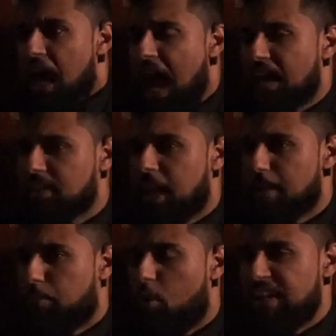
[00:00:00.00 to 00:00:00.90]
At
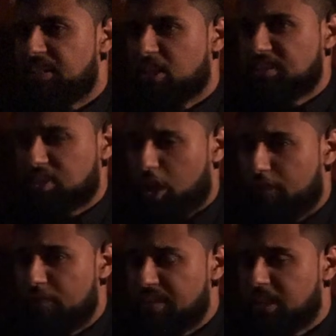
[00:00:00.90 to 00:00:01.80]
that point, a
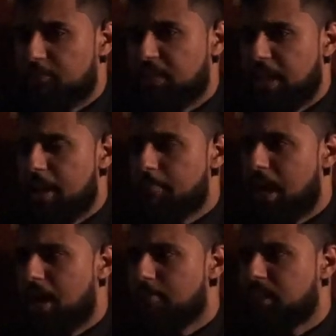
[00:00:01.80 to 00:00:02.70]
servant of the
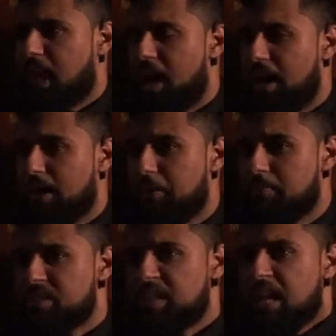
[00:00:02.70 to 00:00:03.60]
Imam
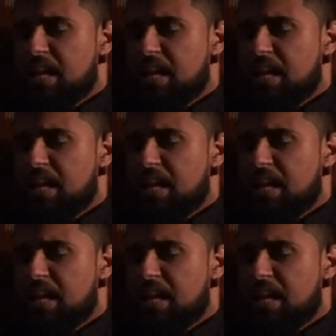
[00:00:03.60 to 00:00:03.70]
comes.